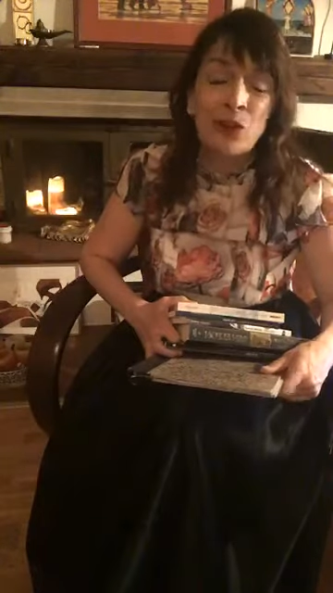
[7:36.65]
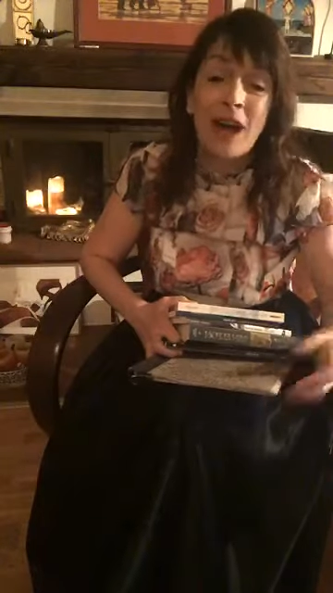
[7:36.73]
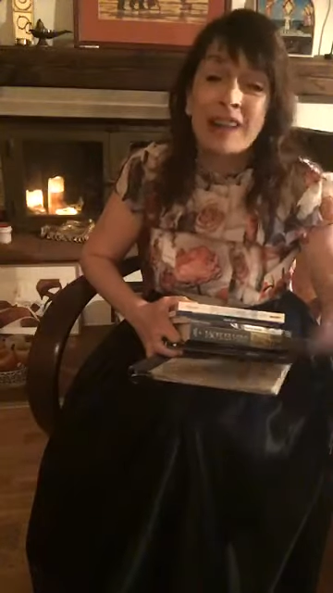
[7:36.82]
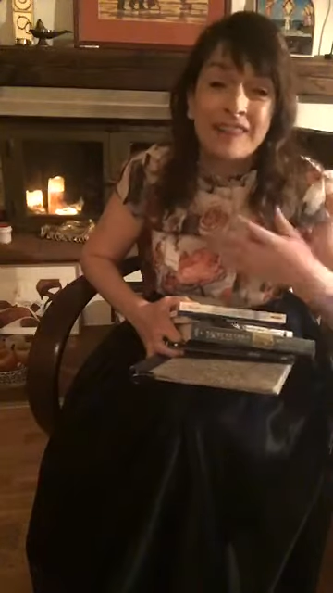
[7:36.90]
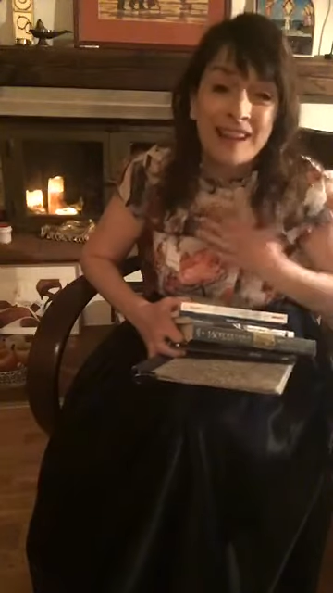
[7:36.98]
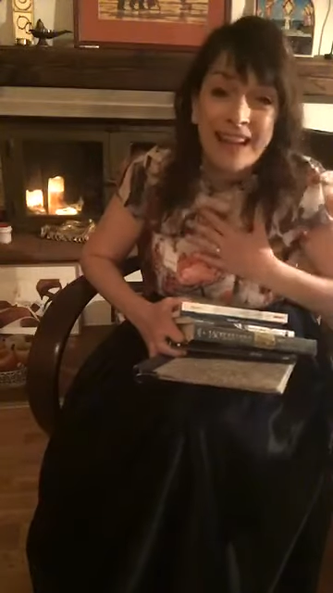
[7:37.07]
I
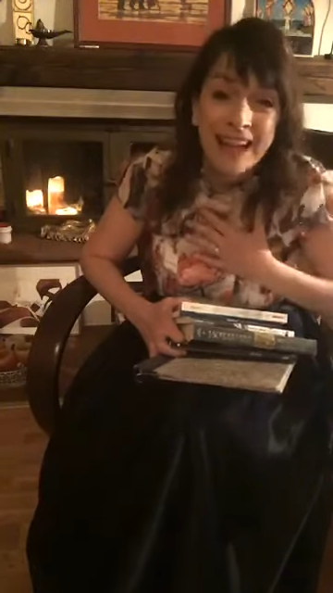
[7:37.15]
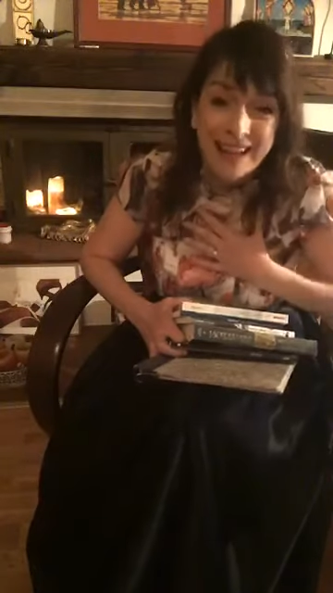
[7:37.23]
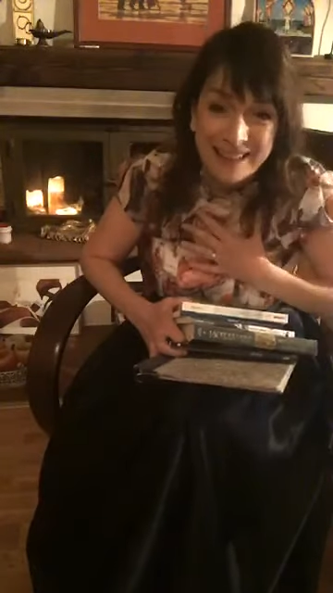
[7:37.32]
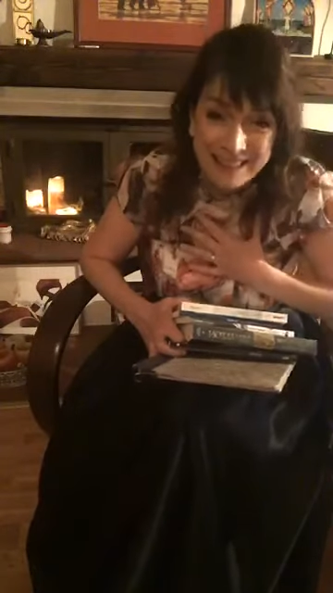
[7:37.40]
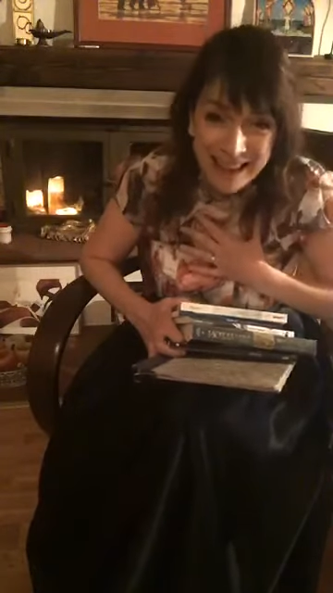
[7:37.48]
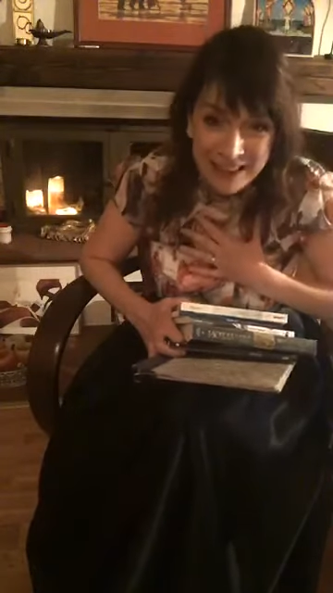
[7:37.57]
certainly
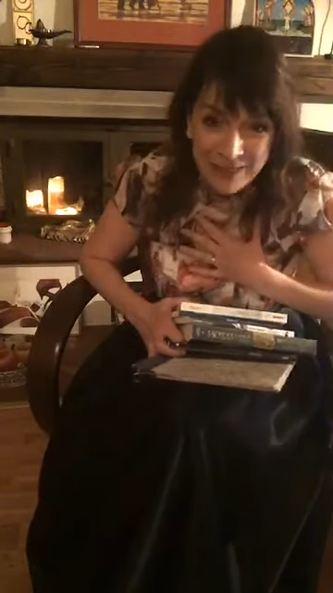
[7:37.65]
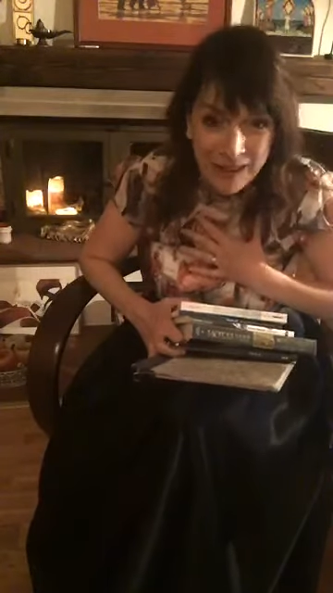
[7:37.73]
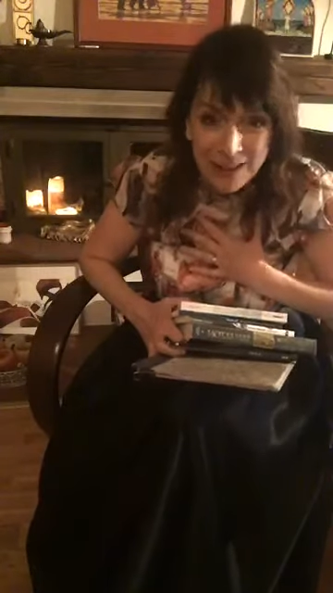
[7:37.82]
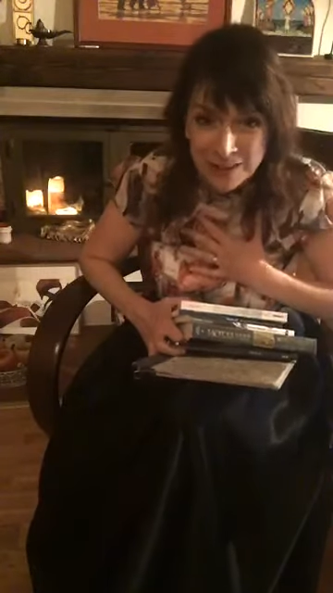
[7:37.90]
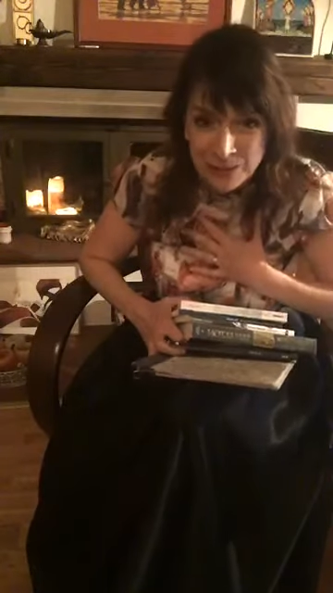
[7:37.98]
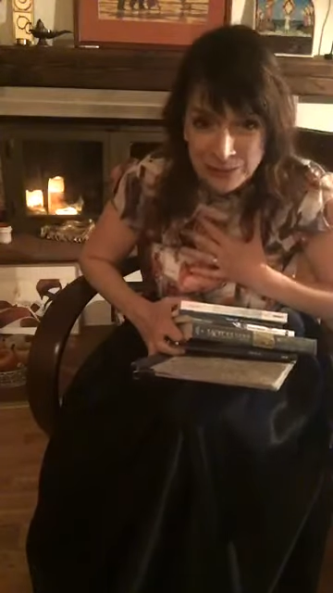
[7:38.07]
had, anyway,
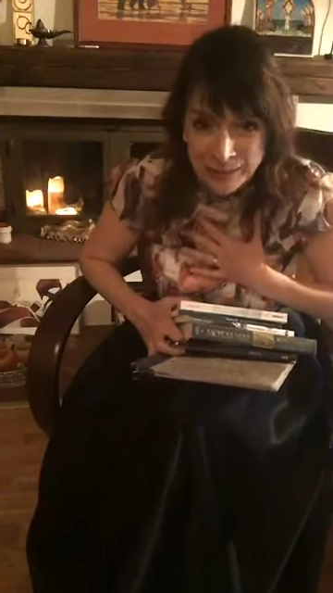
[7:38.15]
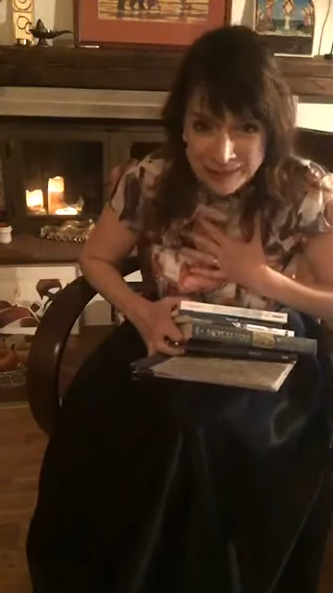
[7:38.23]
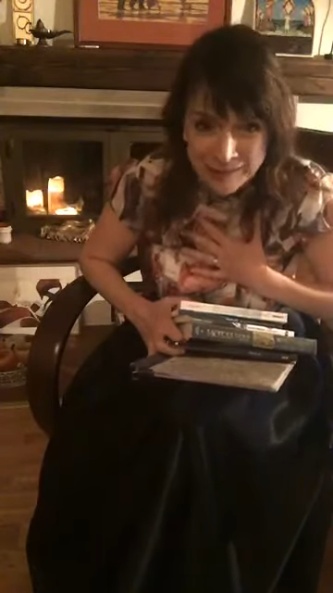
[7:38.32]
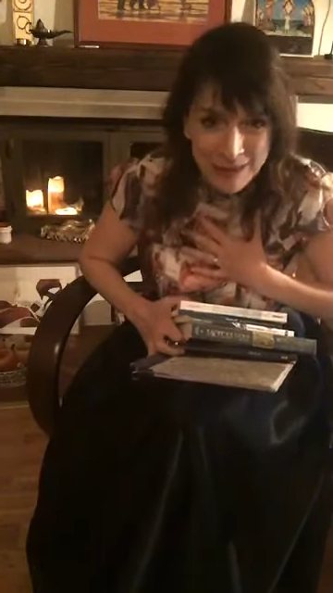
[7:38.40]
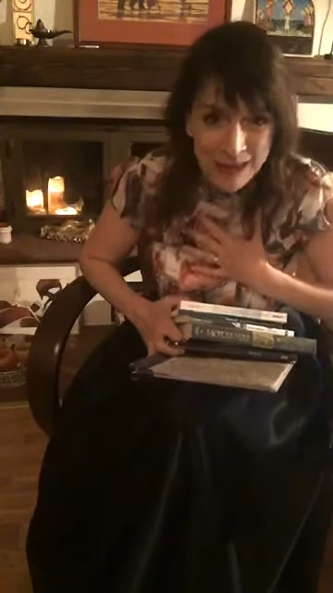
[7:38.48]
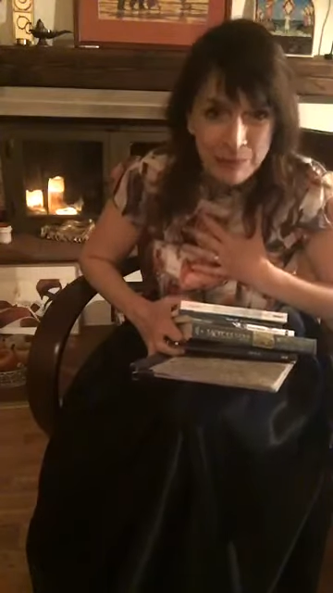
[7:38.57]
I don't know about
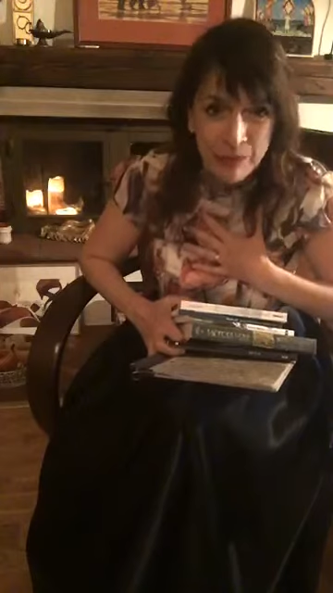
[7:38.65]
Saman,